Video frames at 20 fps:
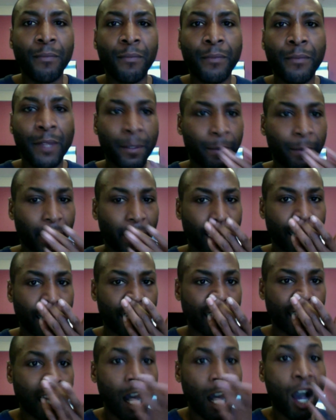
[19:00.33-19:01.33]
But it's
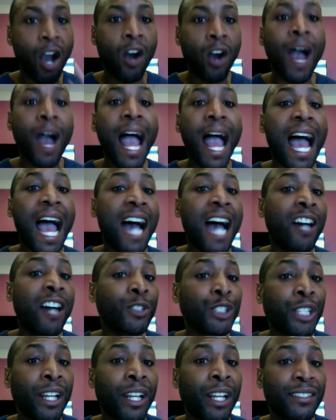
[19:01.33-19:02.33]
called
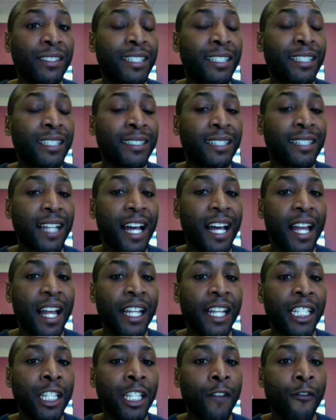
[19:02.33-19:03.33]
Houzz
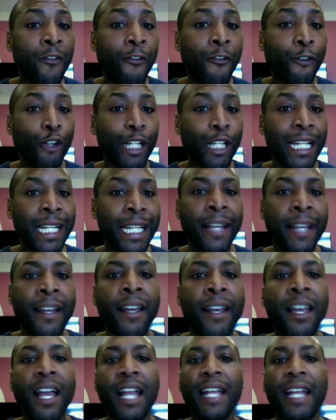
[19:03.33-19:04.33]
Design Free.
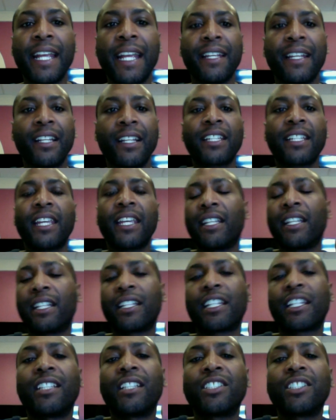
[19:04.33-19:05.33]
And again, it
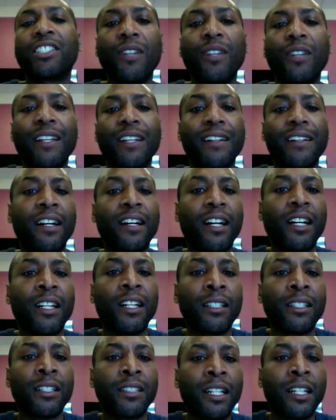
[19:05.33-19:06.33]
gives you
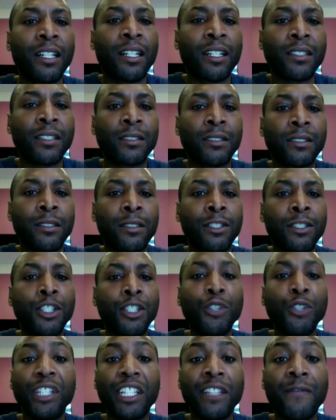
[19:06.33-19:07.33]
a
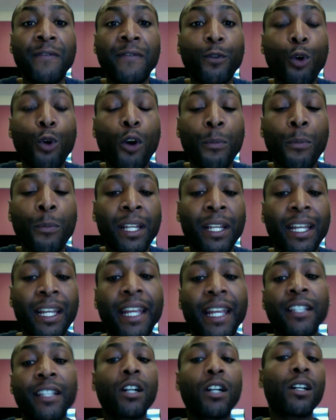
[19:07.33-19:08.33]
2D floor plan
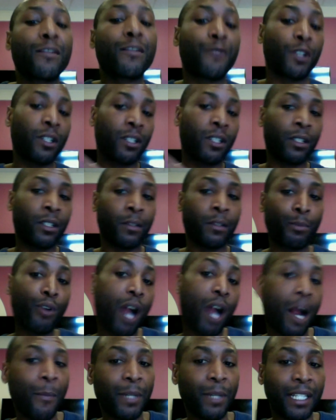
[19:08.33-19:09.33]
of your
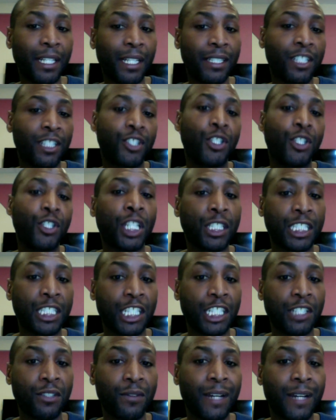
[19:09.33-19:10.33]
property that you can
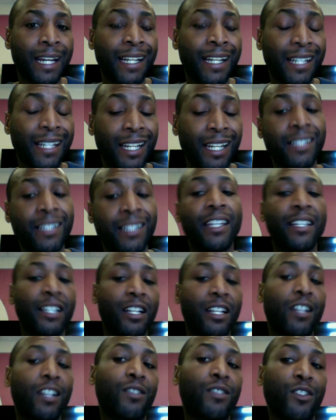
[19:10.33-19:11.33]
generate, and then it
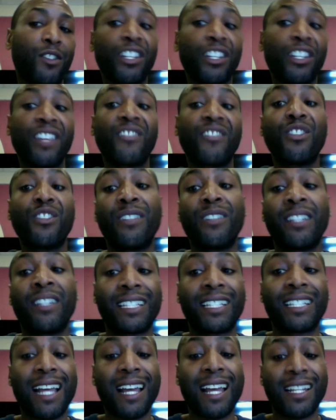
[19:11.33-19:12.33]
also gives you
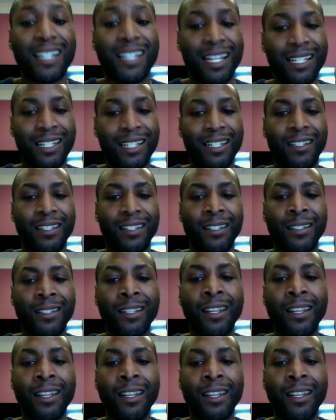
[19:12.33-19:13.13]
design ideas.